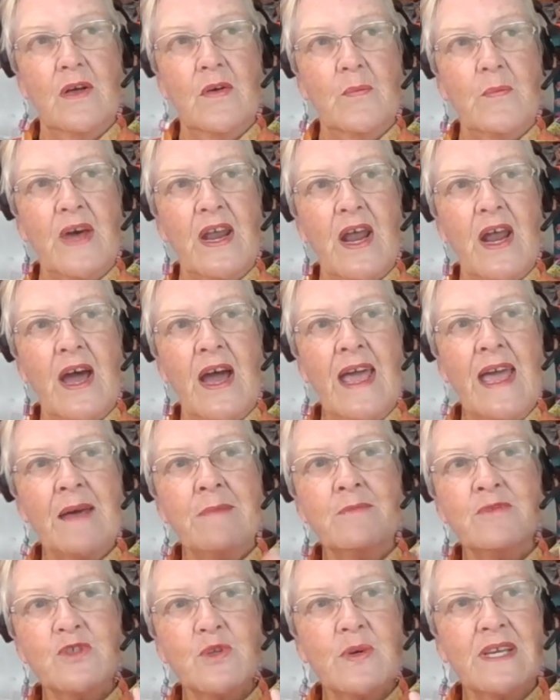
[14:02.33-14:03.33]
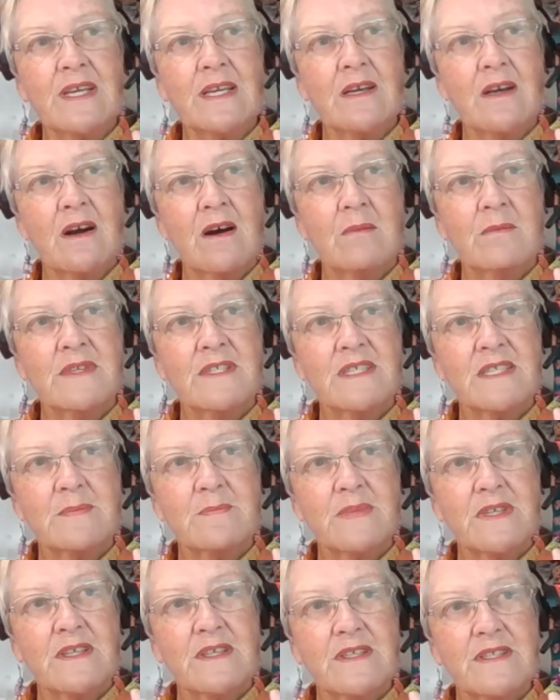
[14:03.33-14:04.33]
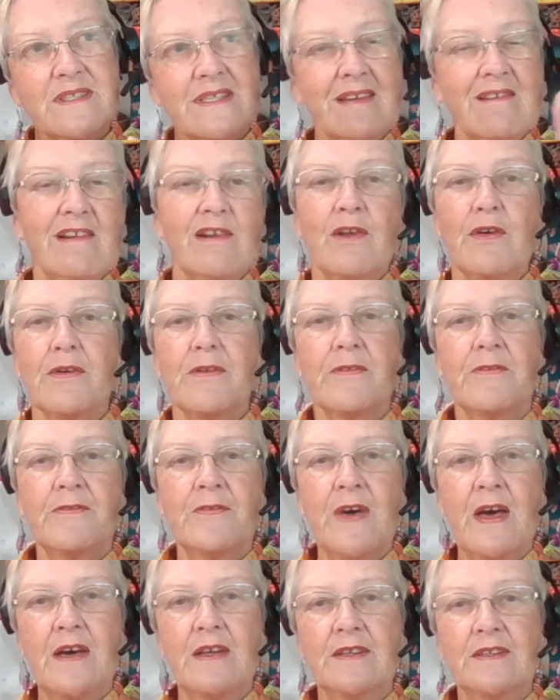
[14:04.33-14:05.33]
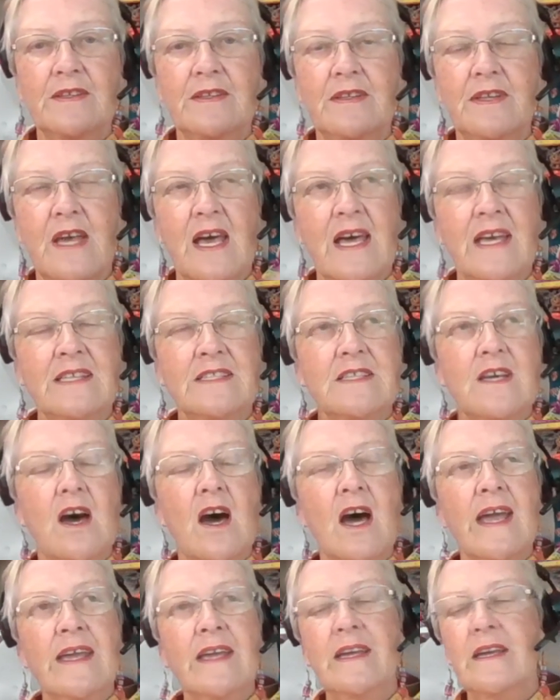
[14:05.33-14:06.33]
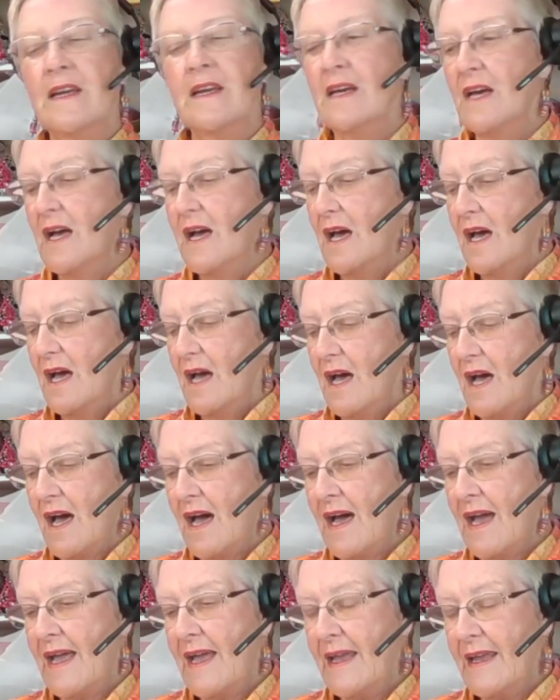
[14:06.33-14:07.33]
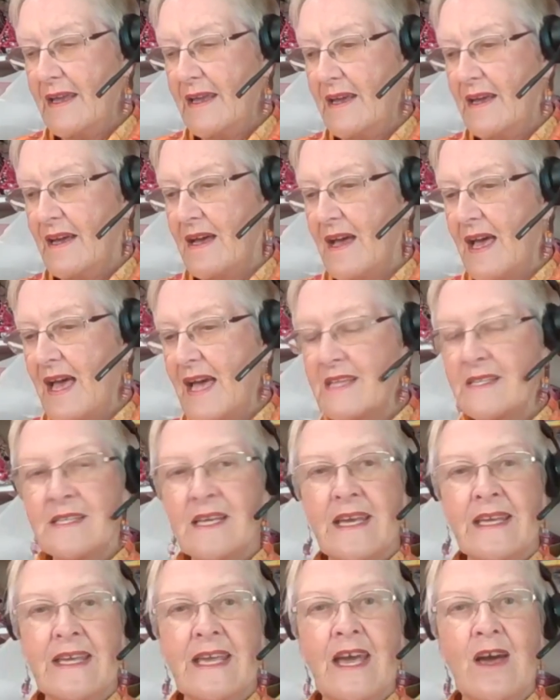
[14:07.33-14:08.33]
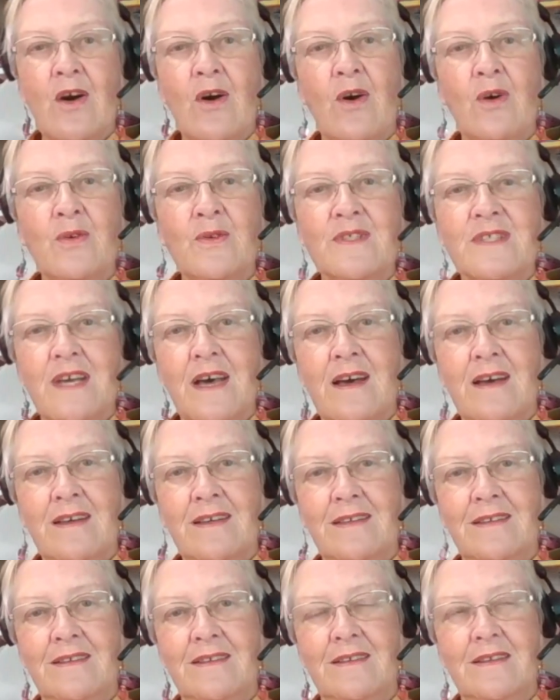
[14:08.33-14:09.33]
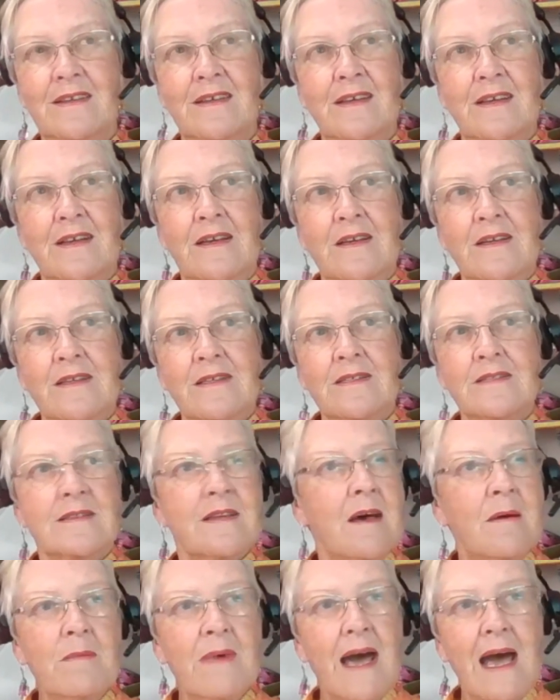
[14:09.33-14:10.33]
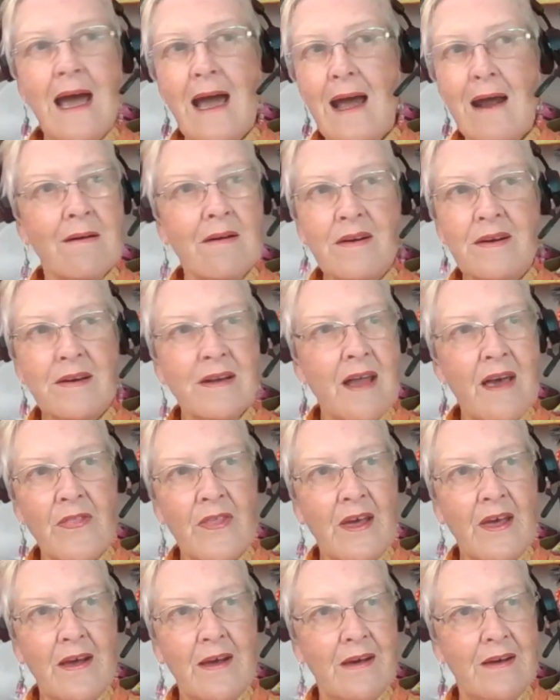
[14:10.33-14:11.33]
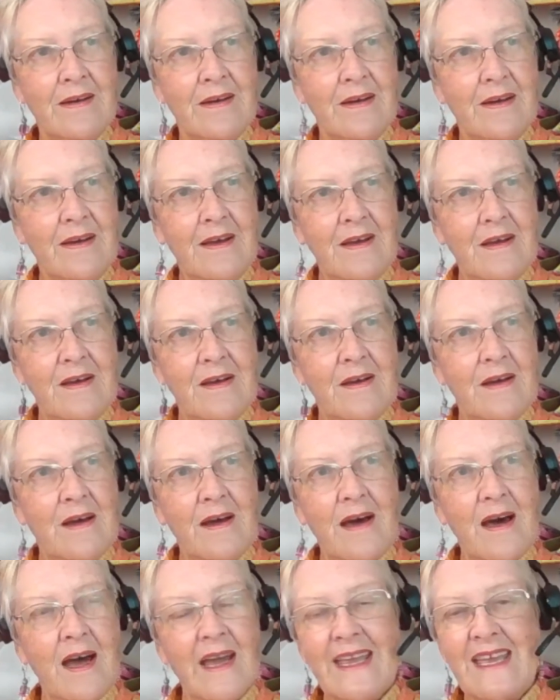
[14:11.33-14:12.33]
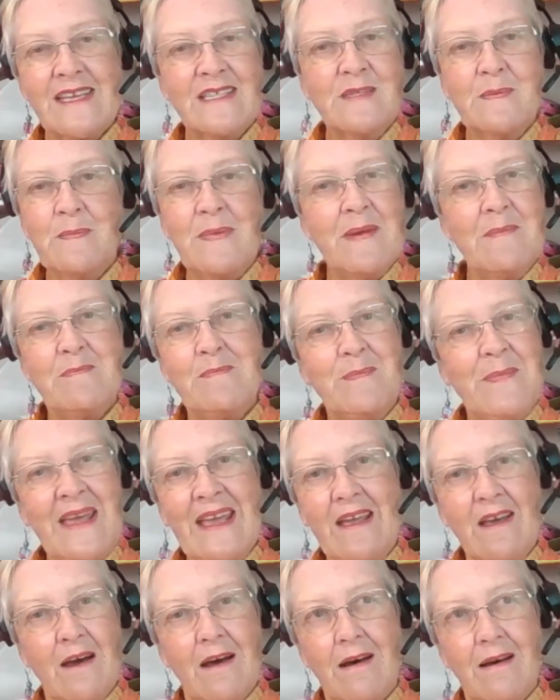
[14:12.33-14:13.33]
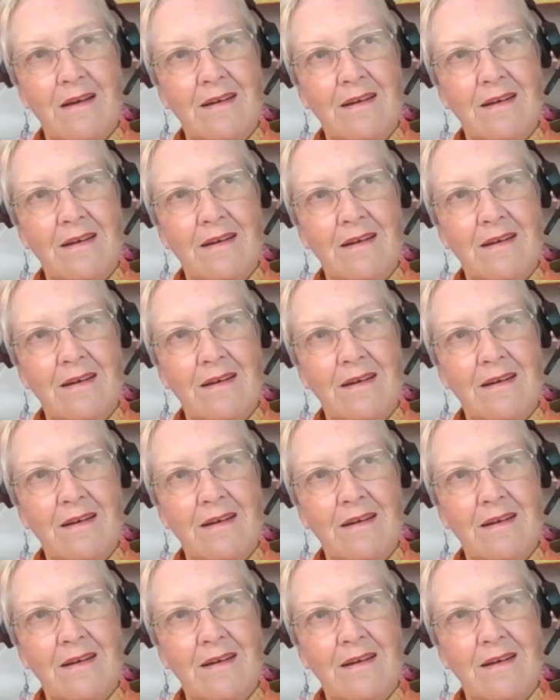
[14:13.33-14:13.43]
But I am doing garments because they're a lot of fun. And I as I get older, somehow or another, I get a bit bigger.